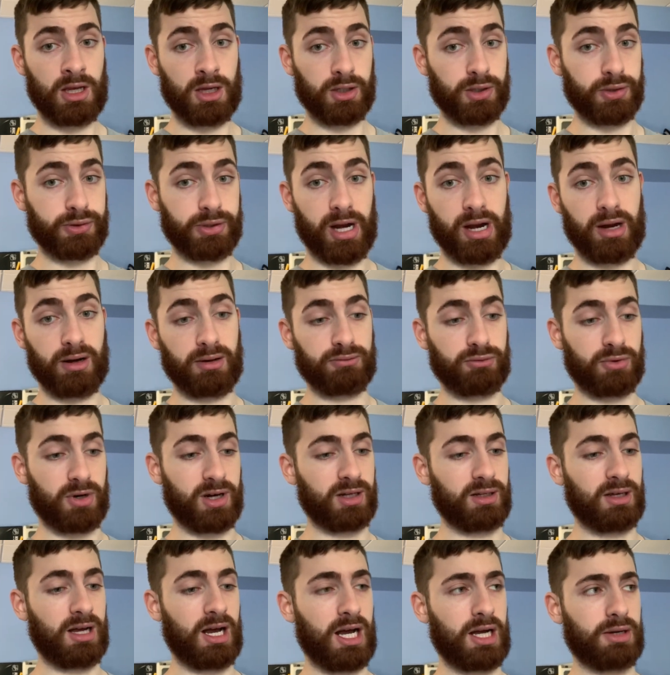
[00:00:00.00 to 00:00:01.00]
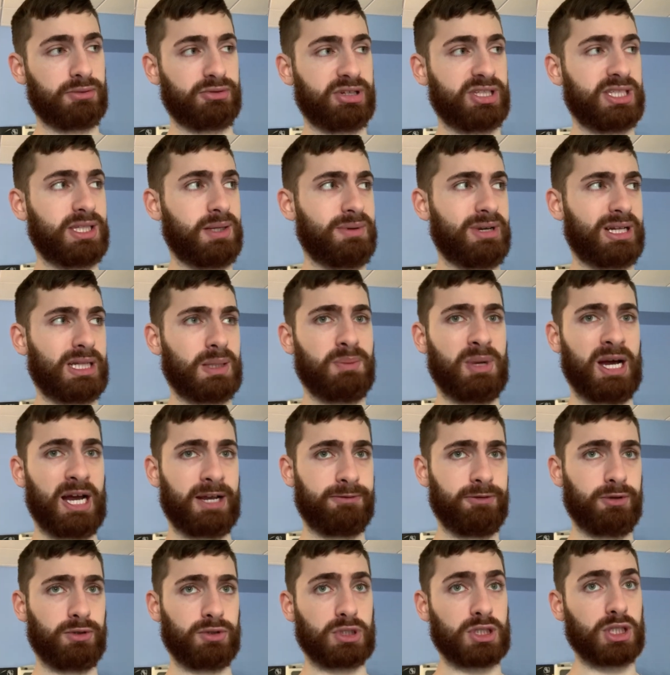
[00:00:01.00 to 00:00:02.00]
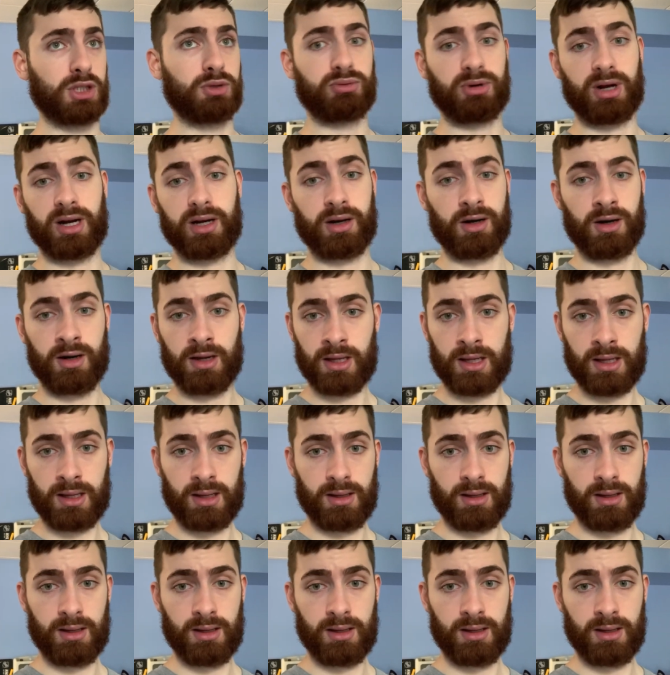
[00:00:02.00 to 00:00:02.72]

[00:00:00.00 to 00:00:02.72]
great run, receiving out of the backfield, good runner